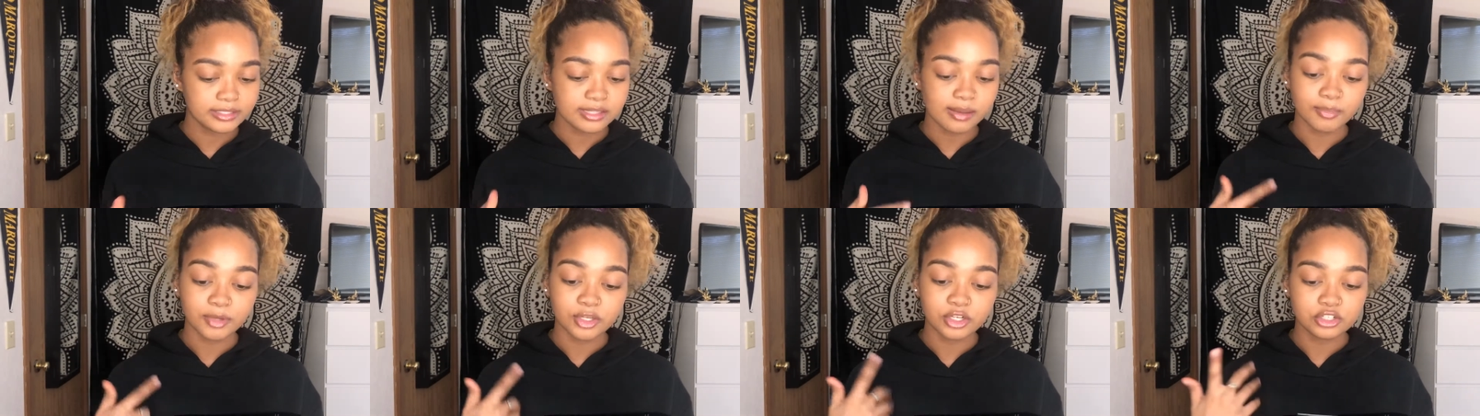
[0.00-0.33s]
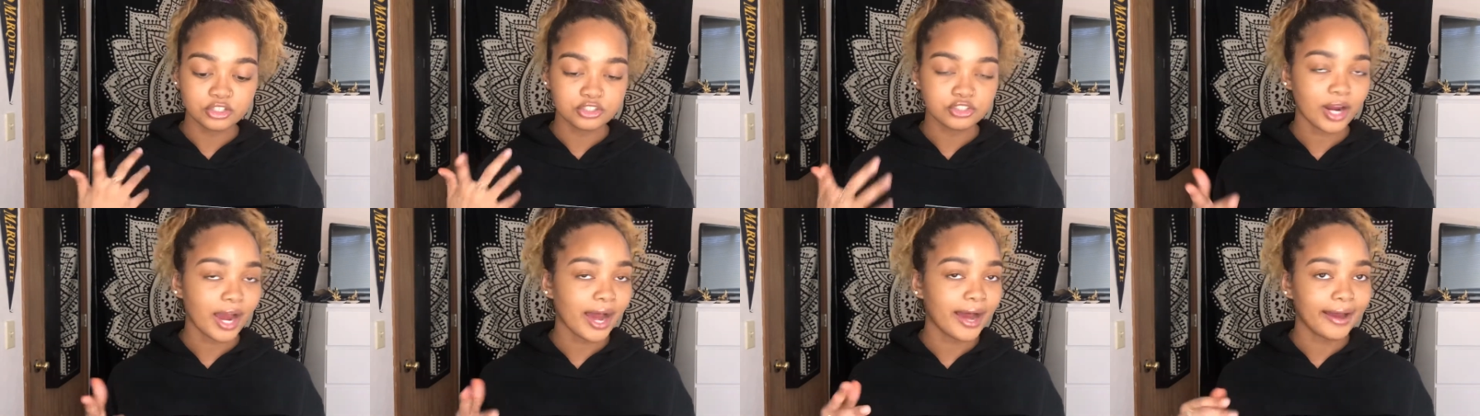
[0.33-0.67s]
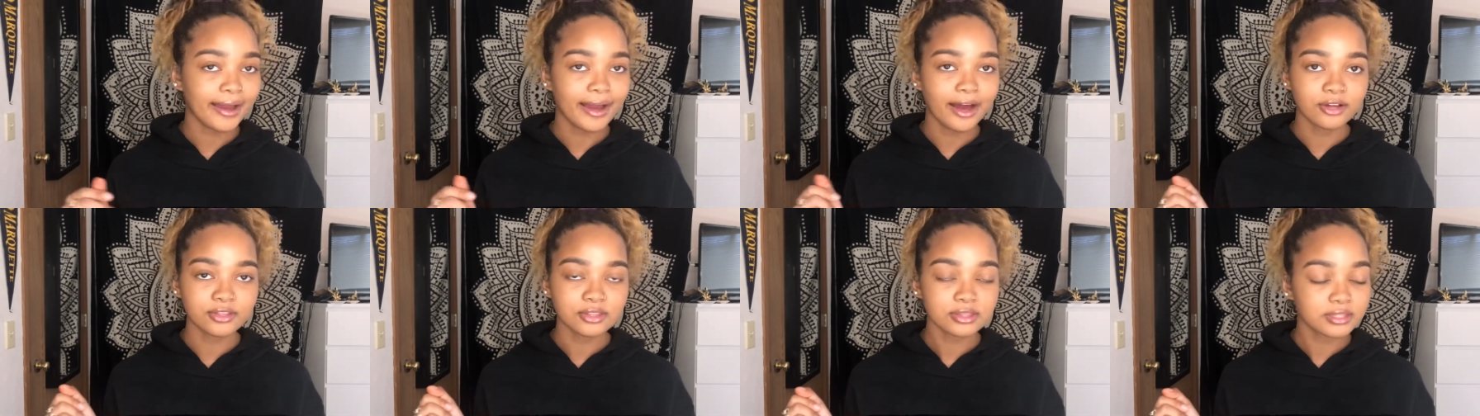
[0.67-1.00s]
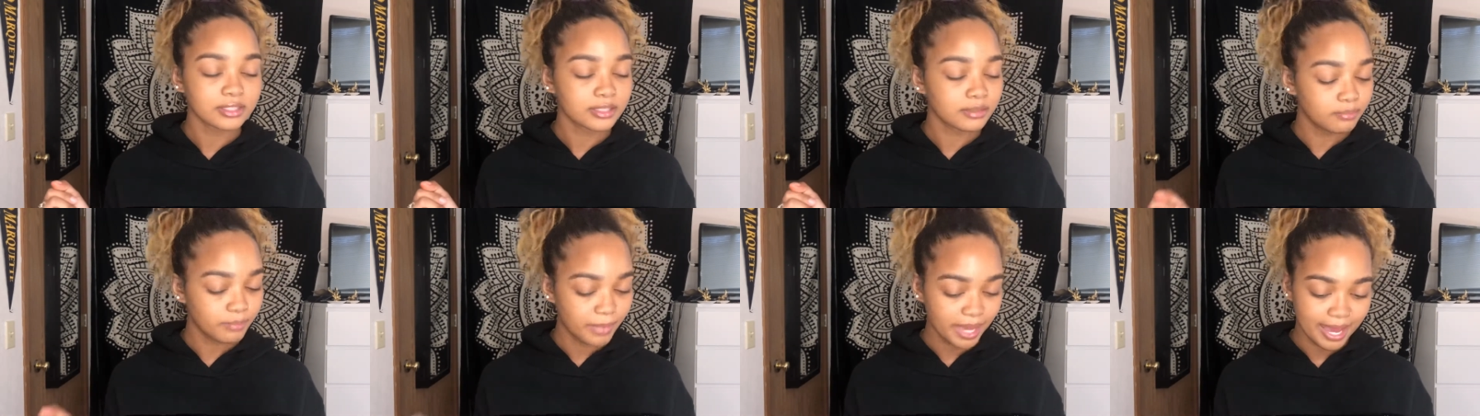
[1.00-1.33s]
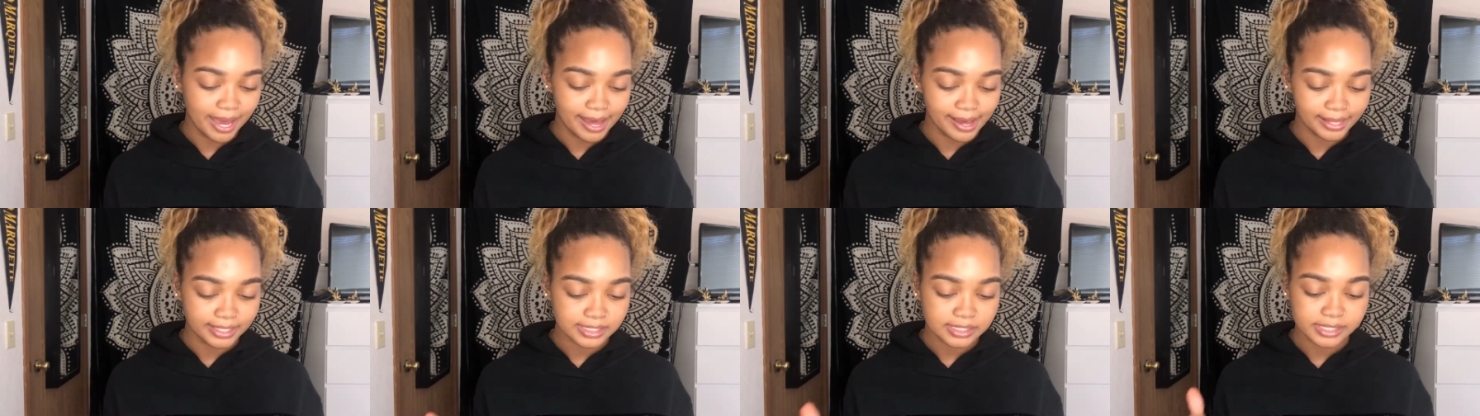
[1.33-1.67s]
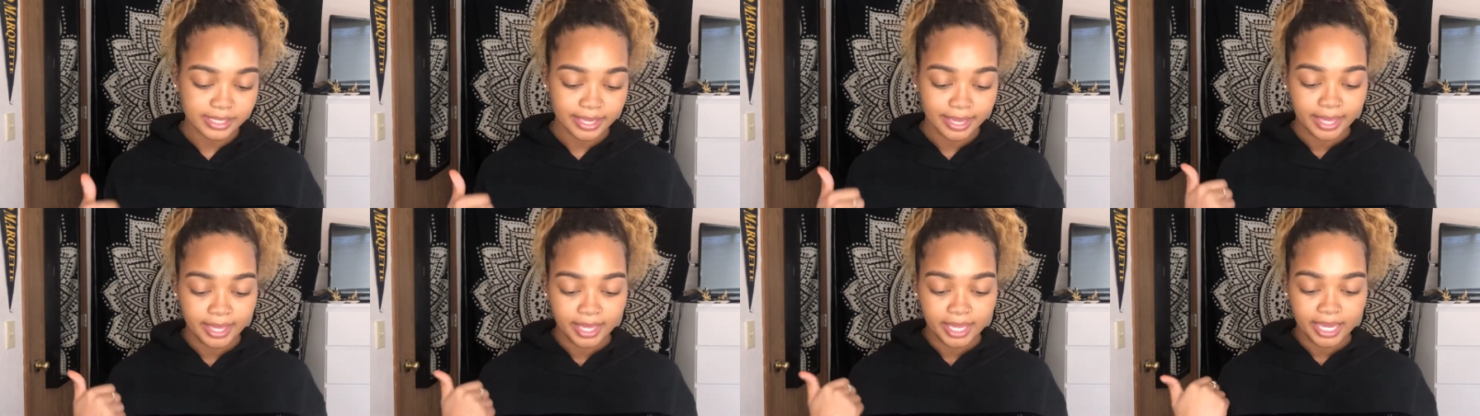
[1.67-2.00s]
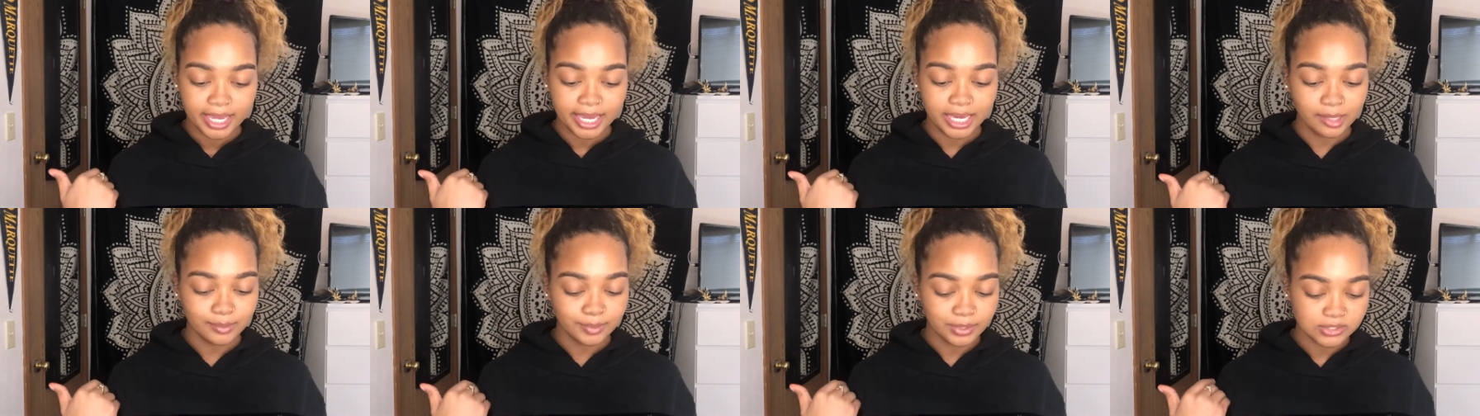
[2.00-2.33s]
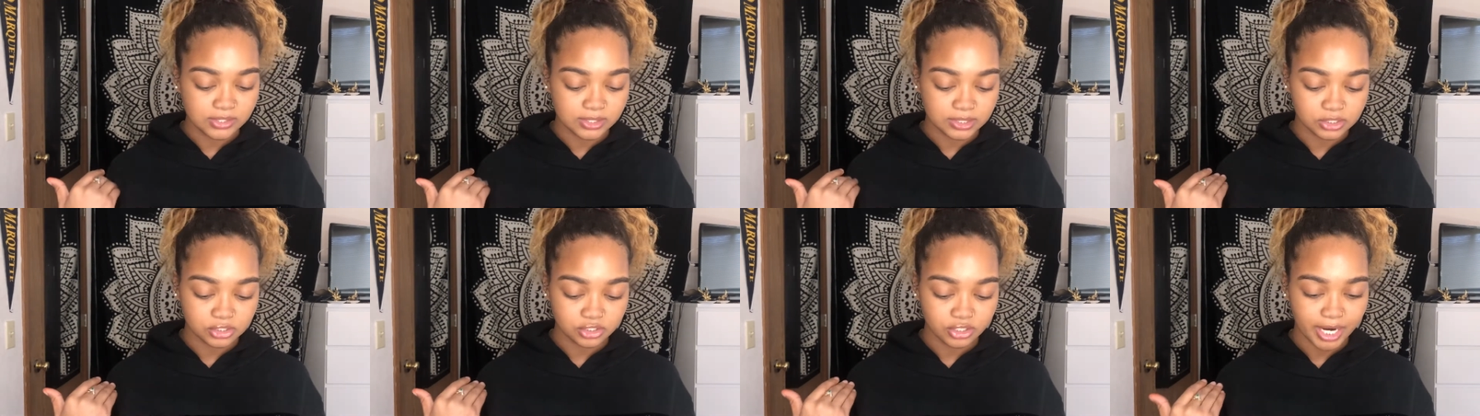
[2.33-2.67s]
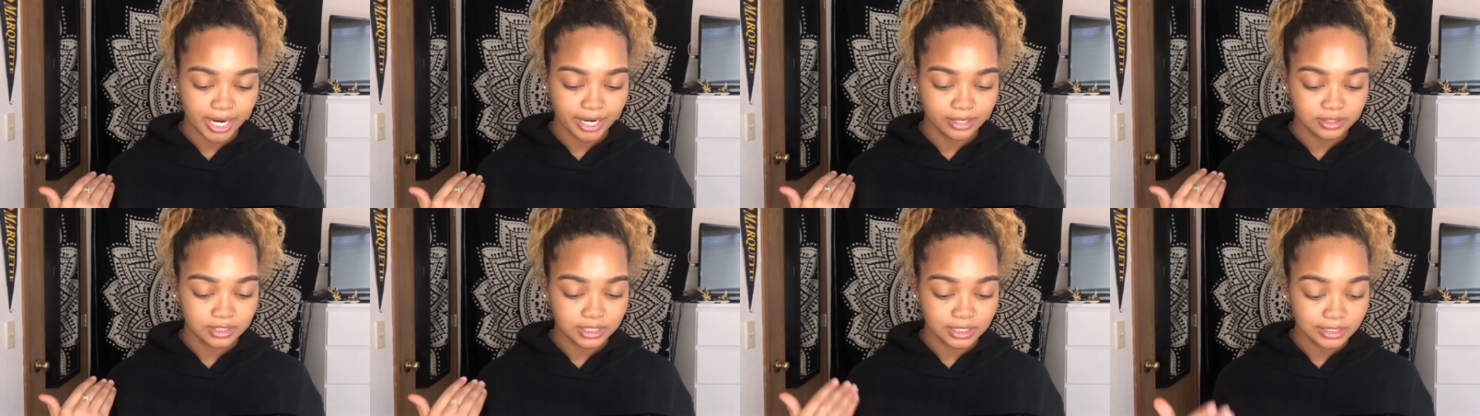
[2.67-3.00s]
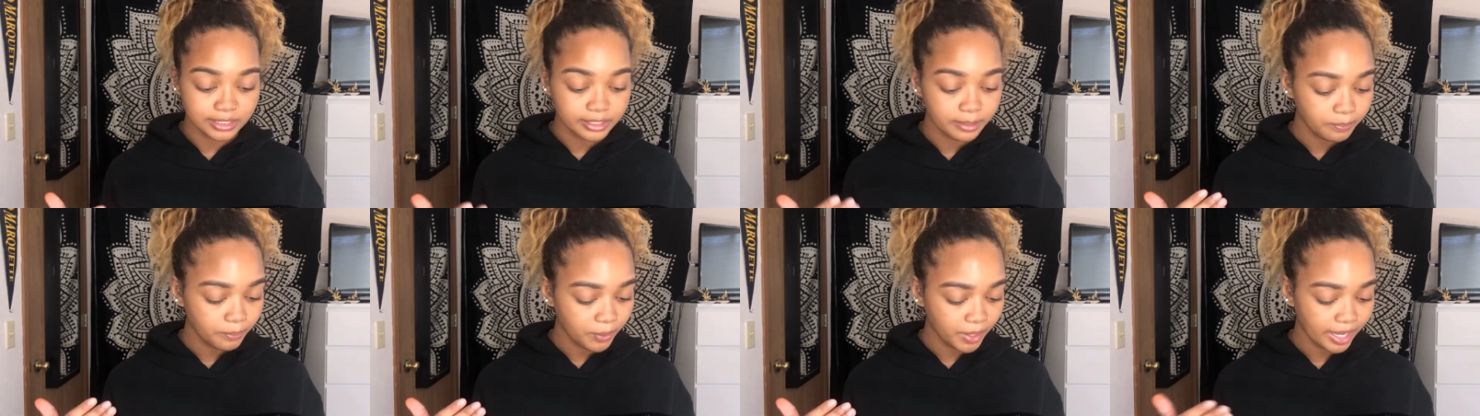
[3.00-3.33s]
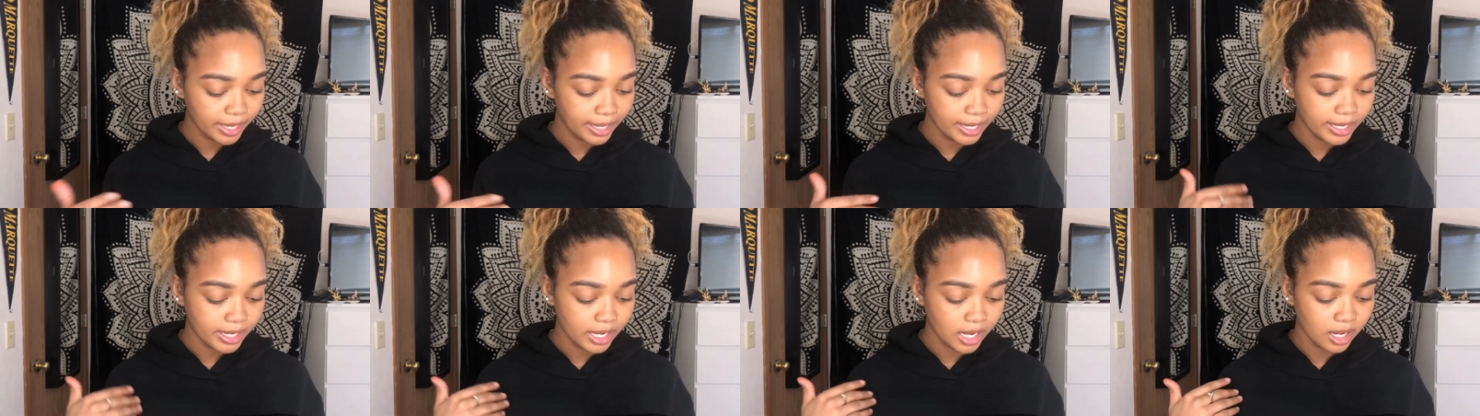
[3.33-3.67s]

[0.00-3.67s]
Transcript: I'm gonna try out the mask, and I'm also gonna try out the lip paint.